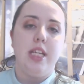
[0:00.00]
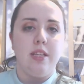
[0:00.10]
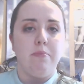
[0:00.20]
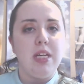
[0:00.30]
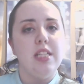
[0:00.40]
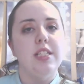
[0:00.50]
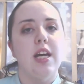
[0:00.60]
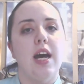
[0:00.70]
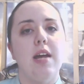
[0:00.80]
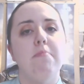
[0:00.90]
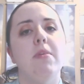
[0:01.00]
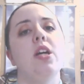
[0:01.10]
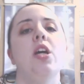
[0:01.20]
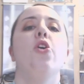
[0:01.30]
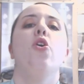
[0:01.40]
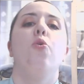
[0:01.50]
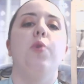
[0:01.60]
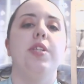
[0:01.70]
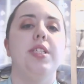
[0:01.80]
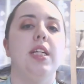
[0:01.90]
In the meantime,
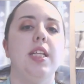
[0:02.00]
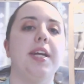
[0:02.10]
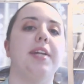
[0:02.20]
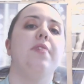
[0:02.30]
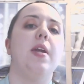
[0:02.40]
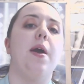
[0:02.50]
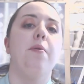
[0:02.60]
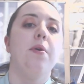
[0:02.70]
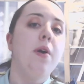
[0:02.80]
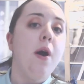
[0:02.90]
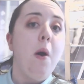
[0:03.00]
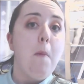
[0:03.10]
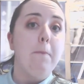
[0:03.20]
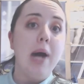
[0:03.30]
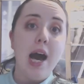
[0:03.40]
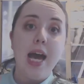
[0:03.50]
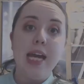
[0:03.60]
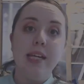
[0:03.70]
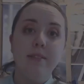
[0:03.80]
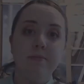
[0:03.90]
we'll see you in the next video. Bye!